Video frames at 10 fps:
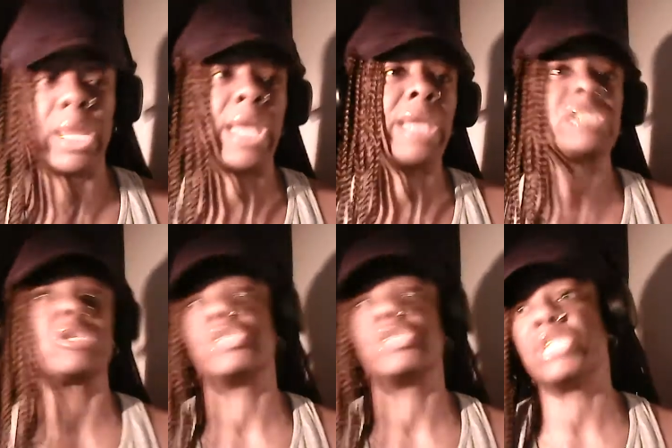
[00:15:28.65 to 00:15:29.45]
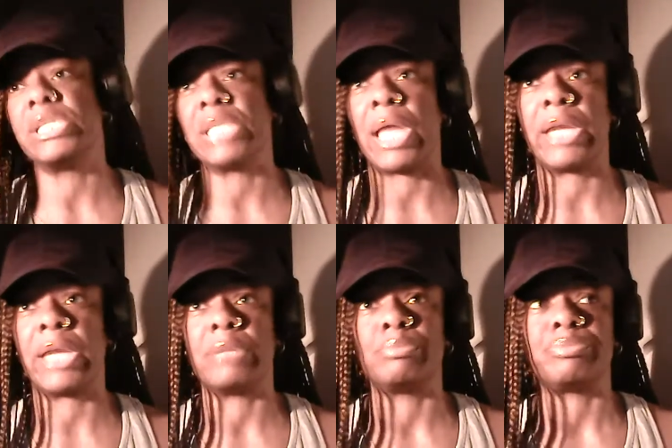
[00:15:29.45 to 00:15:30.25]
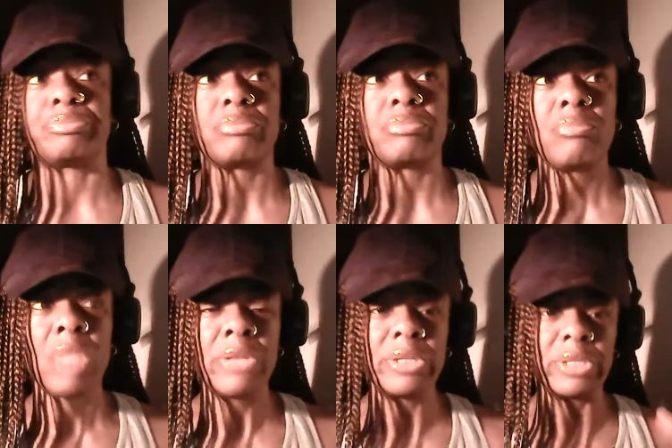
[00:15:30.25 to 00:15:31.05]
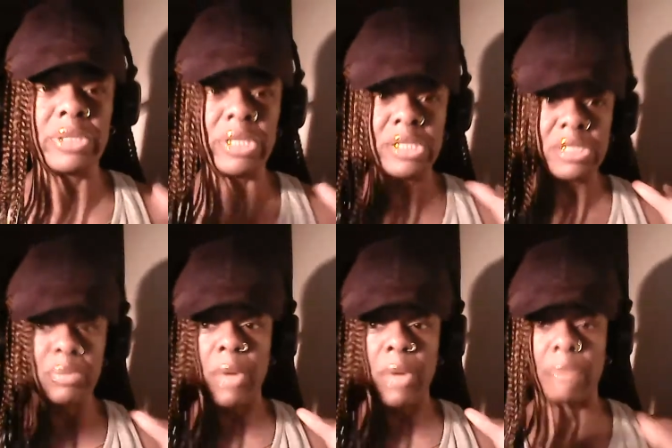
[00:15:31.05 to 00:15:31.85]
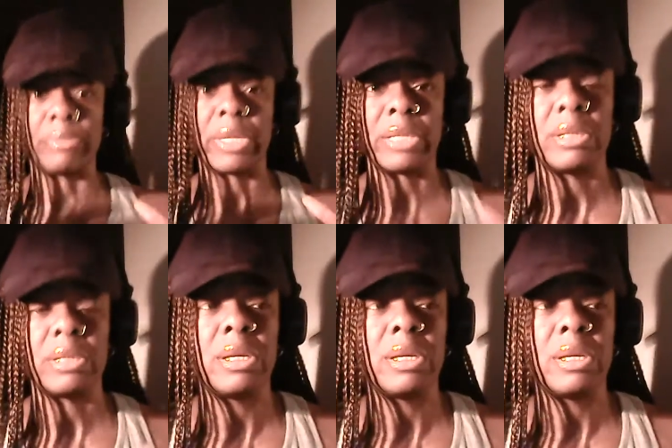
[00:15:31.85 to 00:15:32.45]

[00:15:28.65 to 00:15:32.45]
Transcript: And so she's like, this is the problem that